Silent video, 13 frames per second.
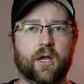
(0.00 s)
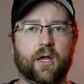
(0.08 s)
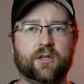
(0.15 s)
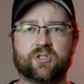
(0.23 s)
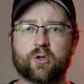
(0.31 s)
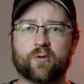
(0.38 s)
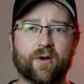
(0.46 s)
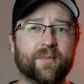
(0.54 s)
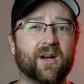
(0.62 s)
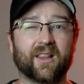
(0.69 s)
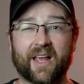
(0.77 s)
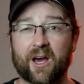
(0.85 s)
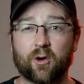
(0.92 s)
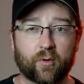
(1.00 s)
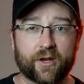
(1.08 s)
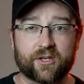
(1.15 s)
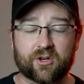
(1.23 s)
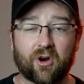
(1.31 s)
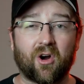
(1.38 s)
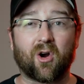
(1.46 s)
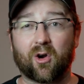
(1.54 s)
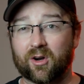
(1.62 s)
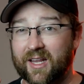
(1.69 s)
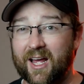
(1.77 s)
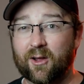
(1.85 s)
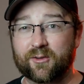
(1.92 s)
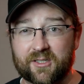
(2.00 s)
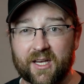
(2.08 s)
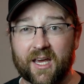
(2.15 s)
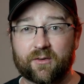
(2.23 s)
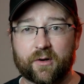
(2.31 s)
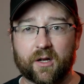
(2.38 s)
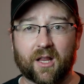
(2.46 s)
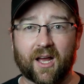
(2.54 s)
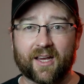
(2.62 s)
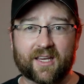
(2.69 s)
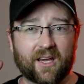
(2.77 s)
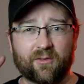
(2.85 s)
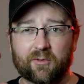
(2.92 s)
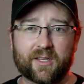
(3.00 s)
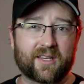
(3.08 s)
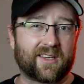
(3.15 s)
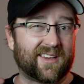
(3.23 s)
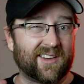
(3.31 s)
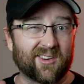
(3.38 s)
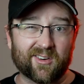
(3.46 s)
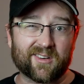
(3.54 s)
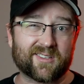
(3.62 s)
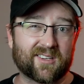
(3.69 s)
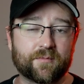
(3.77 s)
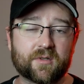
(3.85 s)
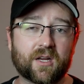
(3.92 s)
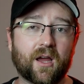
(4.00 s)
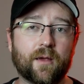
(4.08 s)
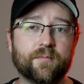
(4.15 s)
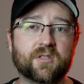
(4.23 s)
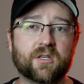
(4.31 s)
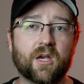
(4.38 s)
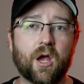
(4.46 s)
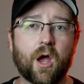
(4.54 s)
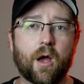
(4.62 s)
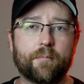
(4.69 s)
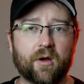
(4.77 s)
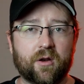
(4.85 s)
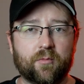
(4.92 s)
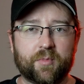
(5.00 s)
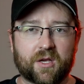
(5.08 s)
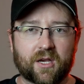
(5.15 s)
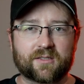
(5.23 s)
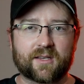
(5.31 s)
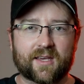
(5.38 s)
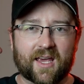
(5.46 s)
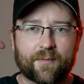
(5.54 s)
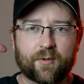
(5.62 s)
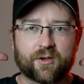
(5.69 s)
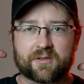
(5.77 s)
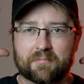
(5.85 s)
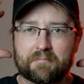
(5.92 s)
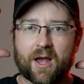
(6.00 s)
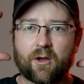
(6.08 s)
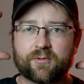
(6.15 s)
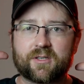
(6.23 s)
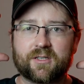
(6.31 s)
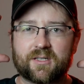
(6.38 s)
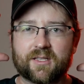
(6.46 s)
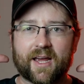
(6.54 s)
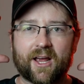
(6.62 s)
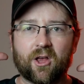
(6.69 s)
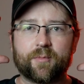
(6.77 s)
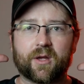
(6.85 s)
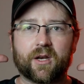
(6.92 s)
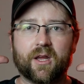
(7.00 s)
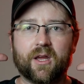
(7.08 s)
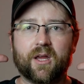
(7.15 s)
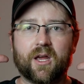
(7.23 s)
And so if I'm in a loud race car or a loud sand rail, I can't really hear sometimes, but because the camera is mounted to the helmet,